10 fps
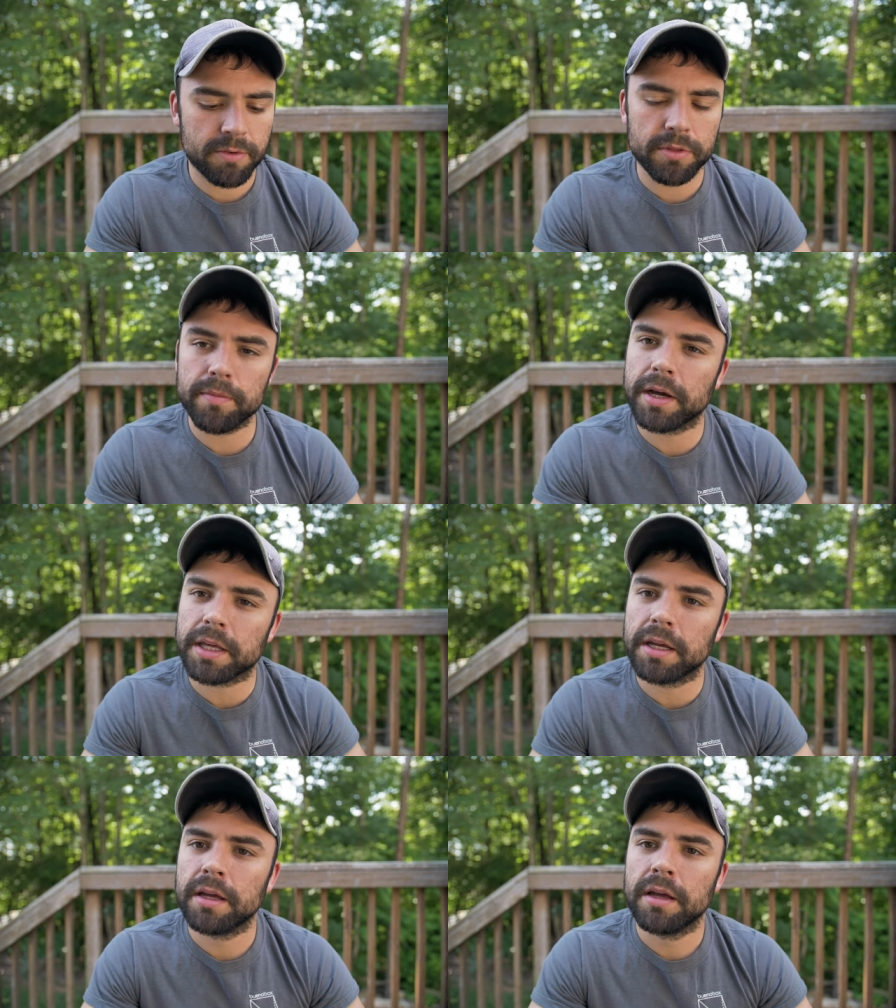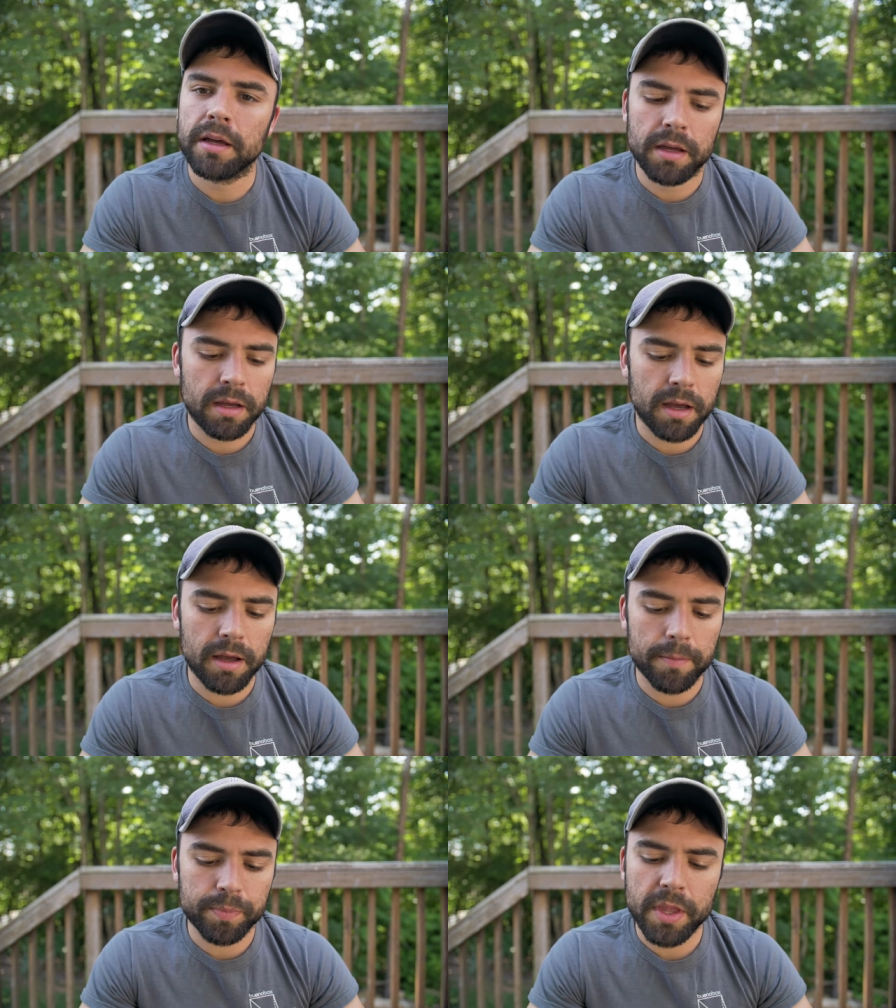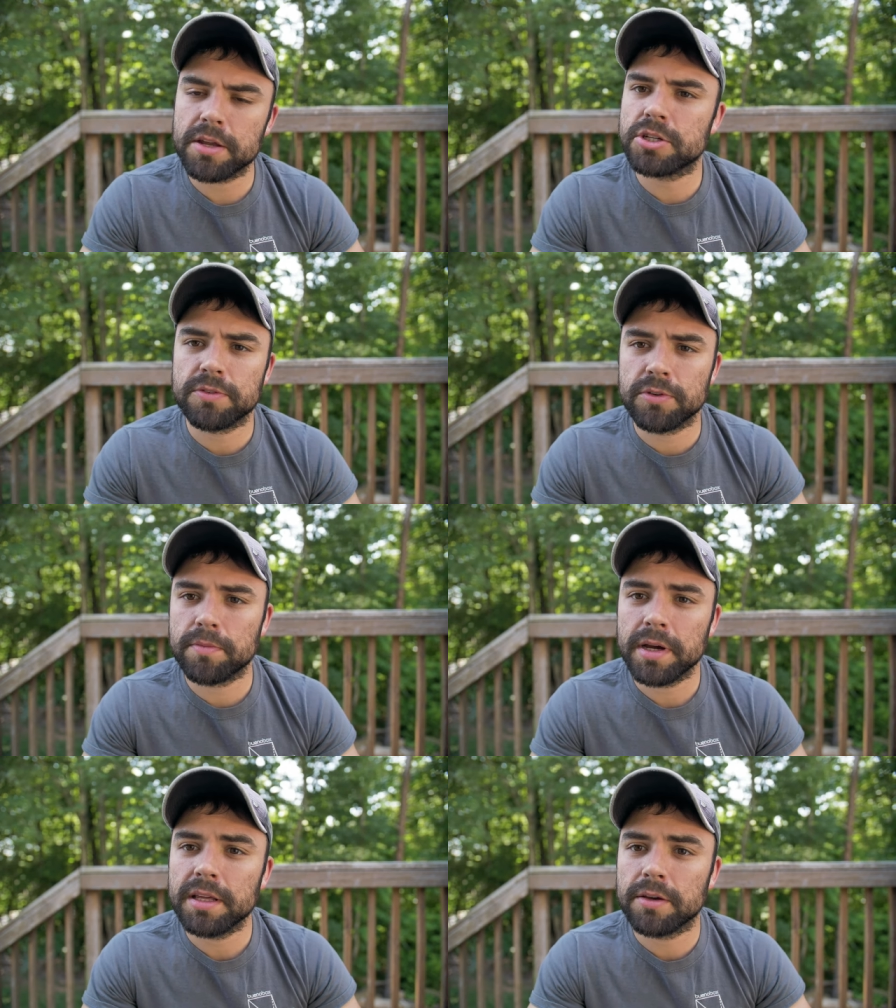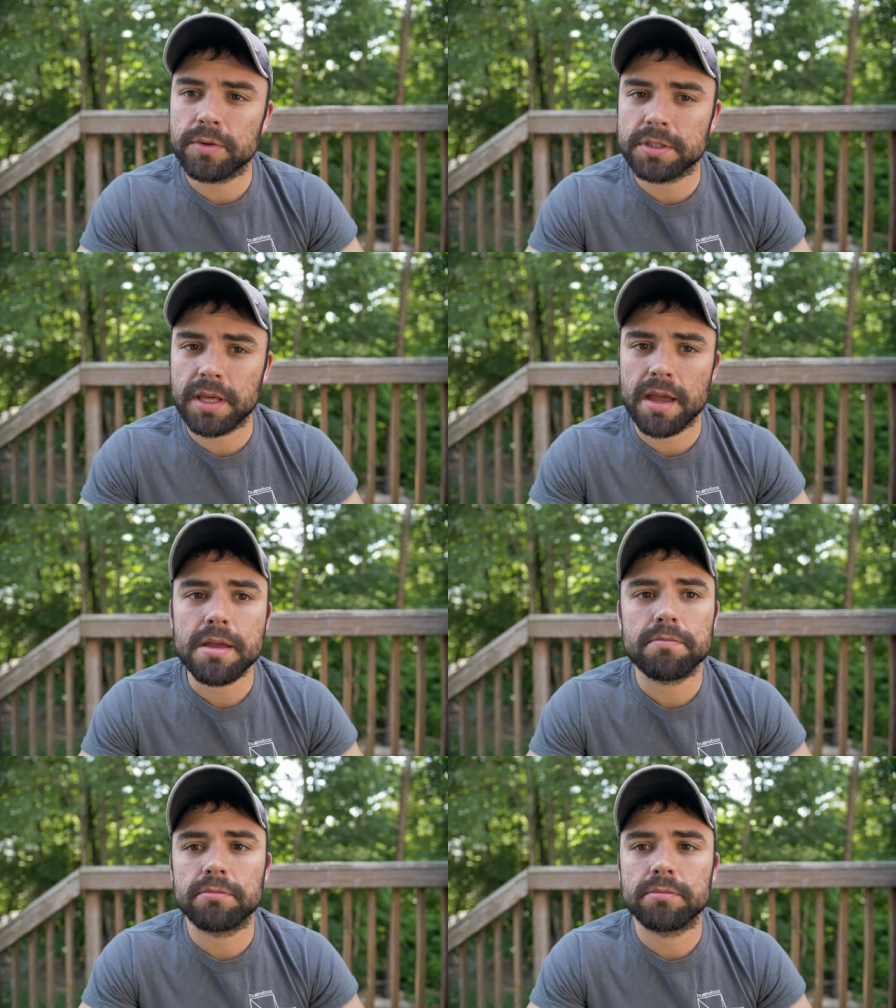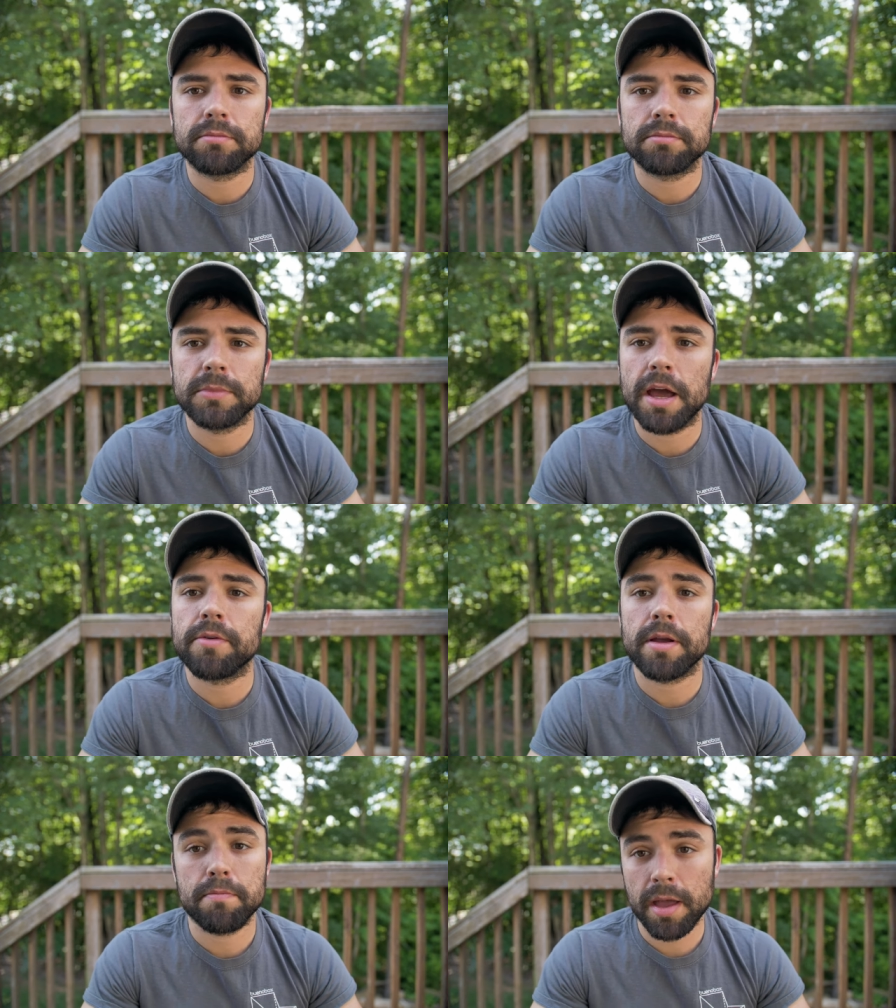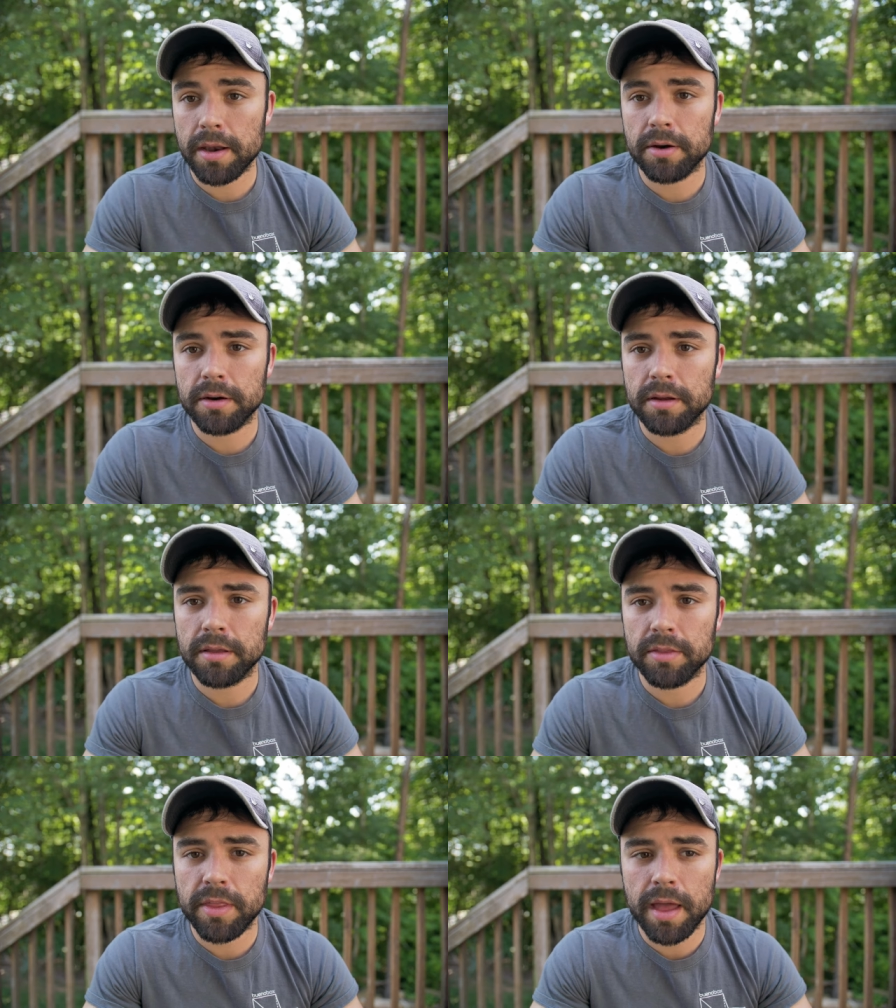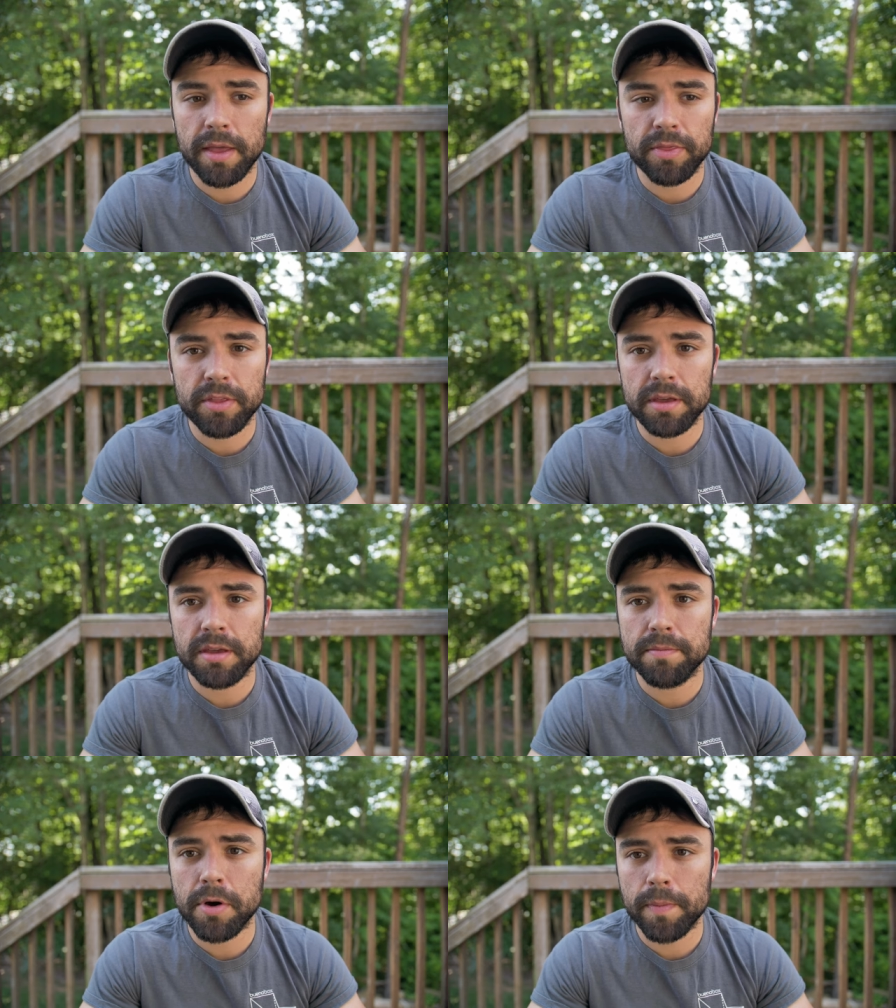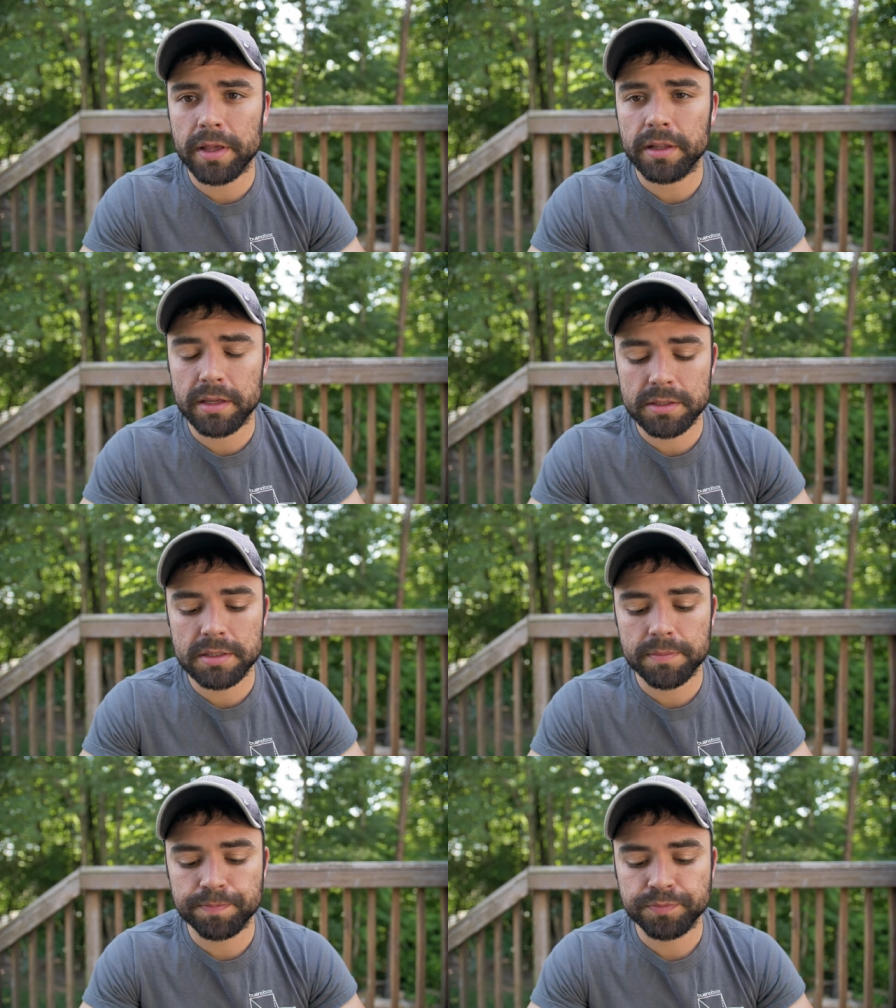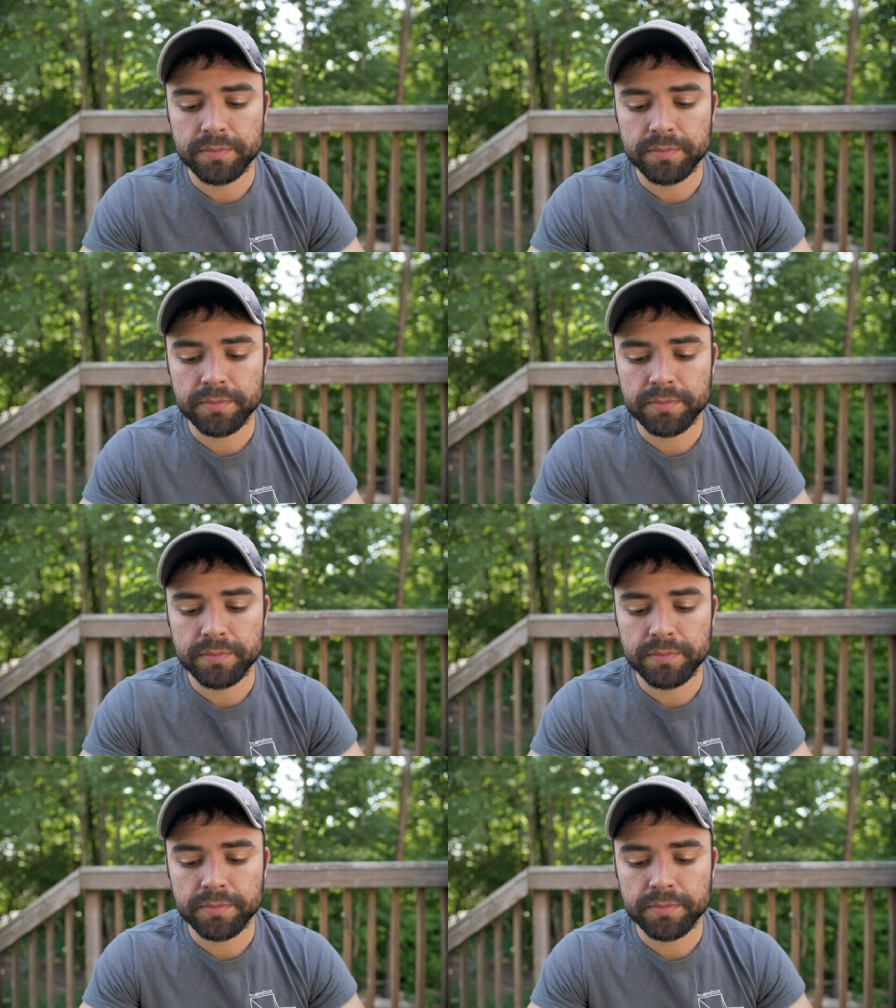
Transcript: for the money. Um, not just for the money, it was like downright better than the Moment lens.